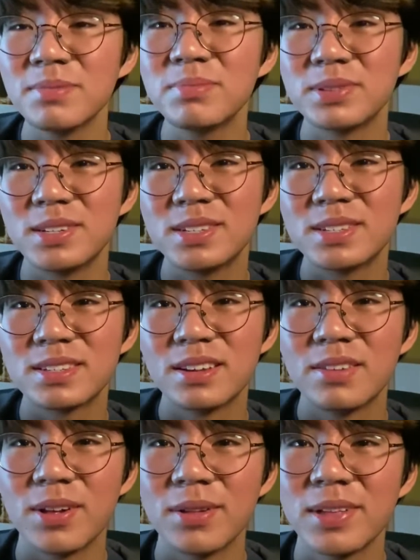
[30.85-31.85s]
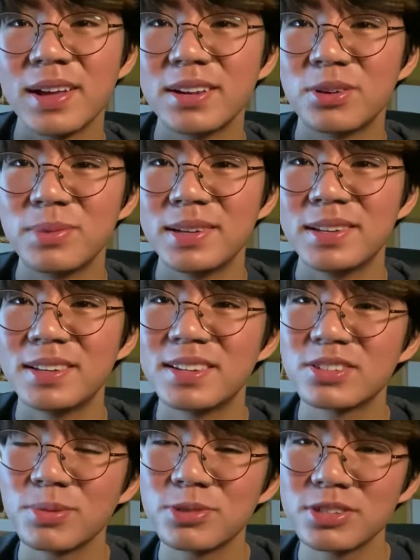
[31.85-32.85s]
Please all that it'll be in the
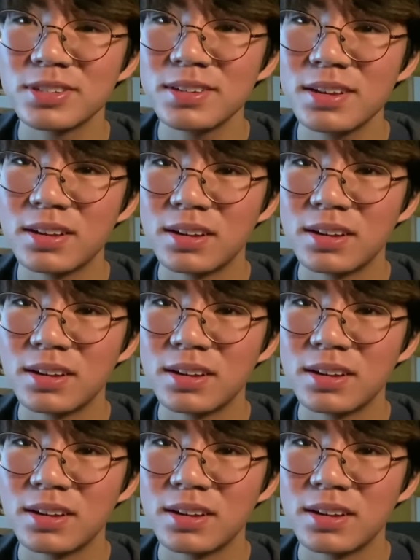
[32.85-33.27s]
description